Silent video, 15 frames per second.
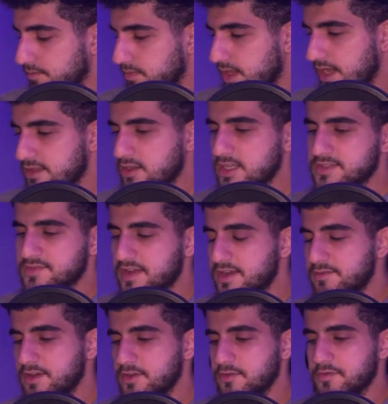And guys,
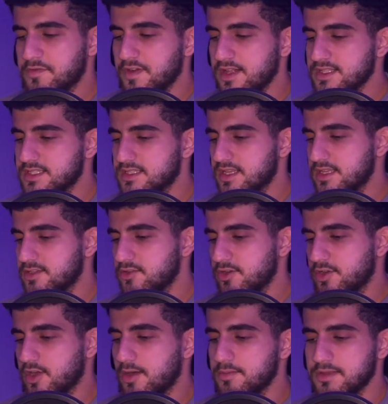whenever you felt that you're
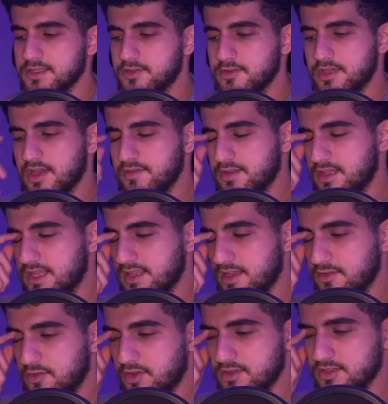completely okay with that
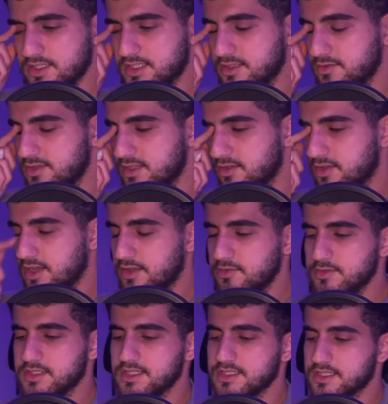and you understood it, you can
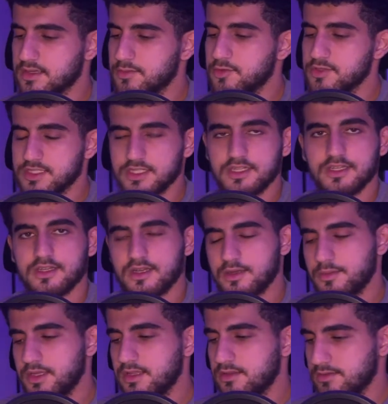use this emoji. I
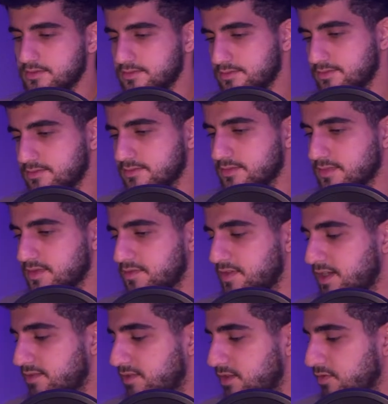mean,
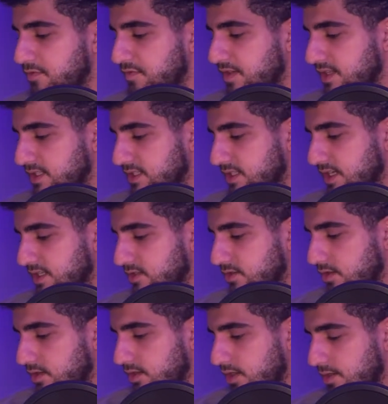whenever you felt that
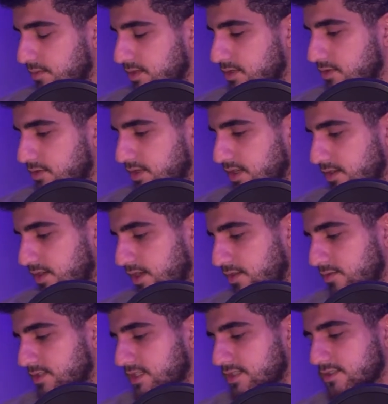you are completely okay, you can
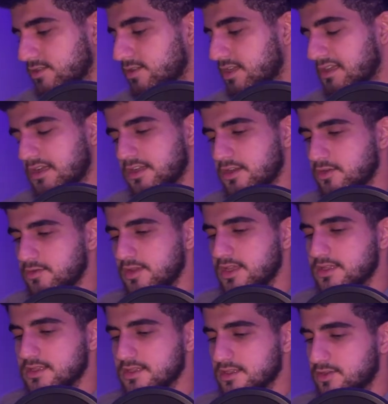use that so that I know
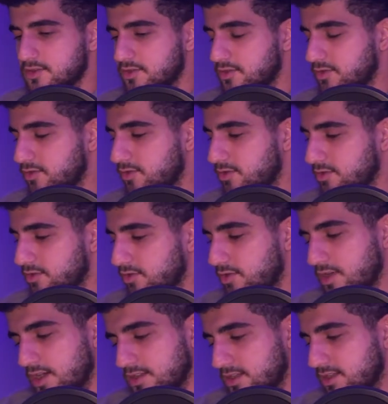that you
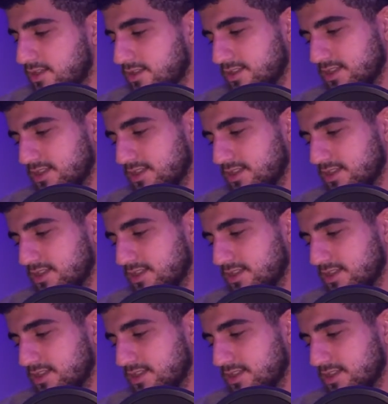got it.